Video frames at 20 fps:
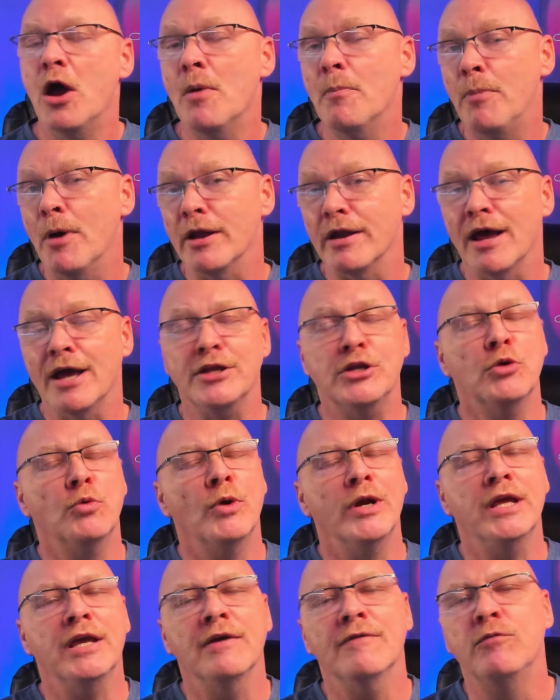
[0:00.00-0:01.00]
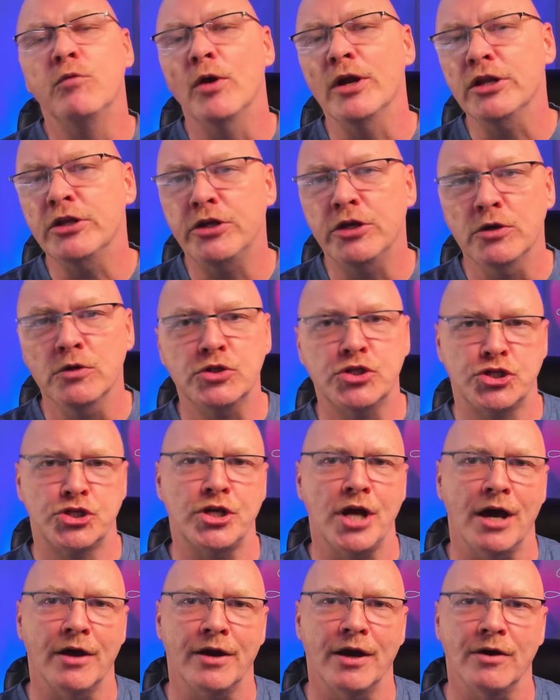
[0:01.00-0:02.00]
But I do want to give one huge
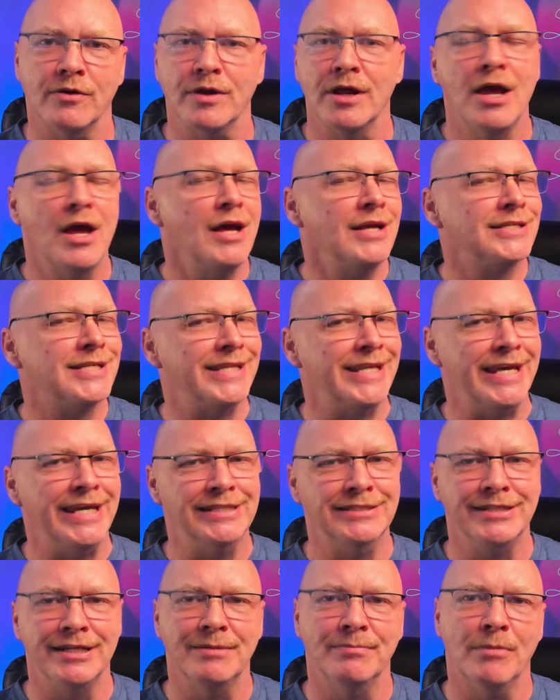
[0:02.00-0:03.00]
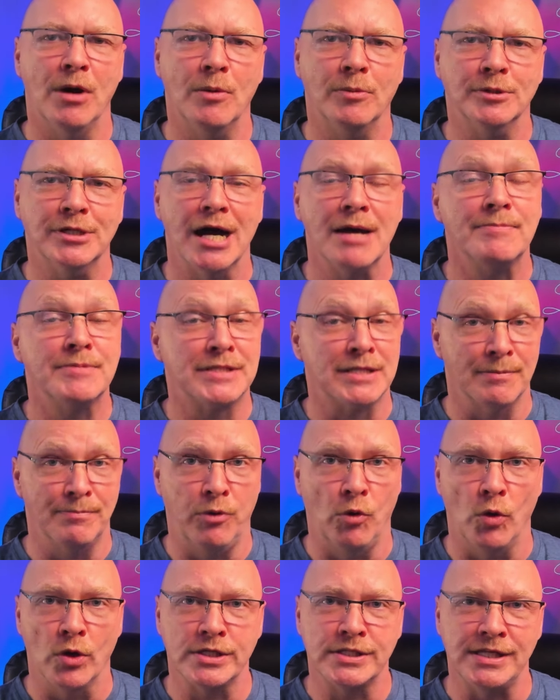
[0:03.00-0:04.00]
shout out to the Helium Mobile app
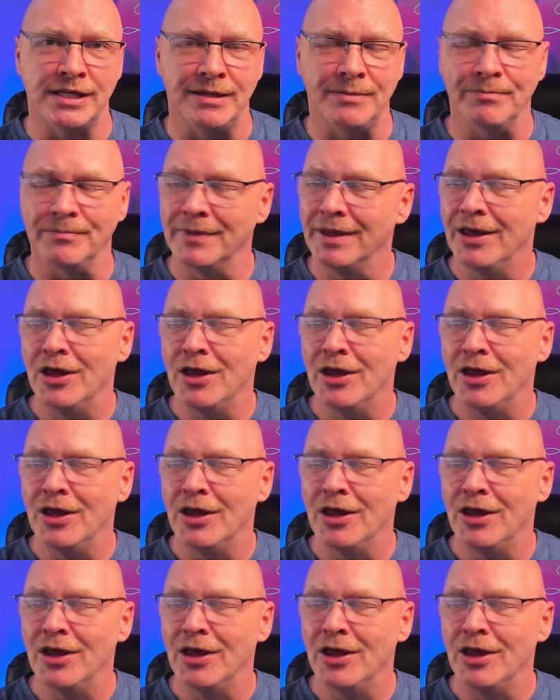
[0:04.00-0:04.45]
support team.